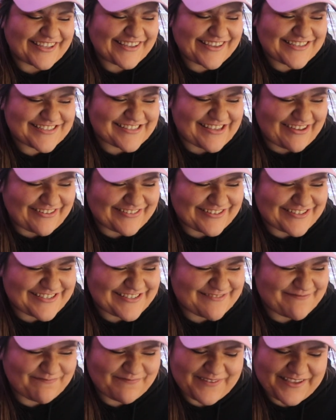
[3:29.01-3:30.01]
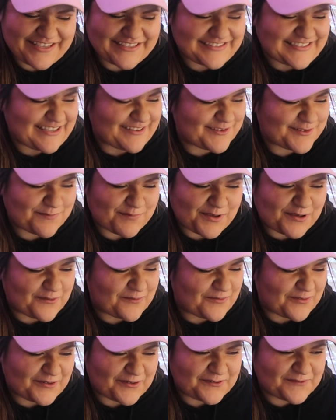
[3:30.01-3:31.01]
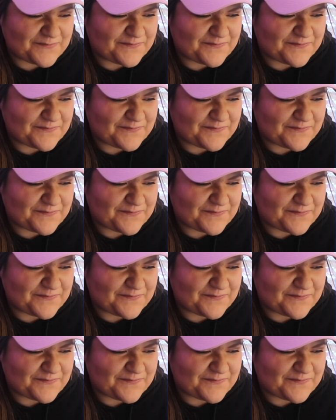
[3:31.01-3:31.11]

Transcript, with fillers: He sounds he sounds beautiful.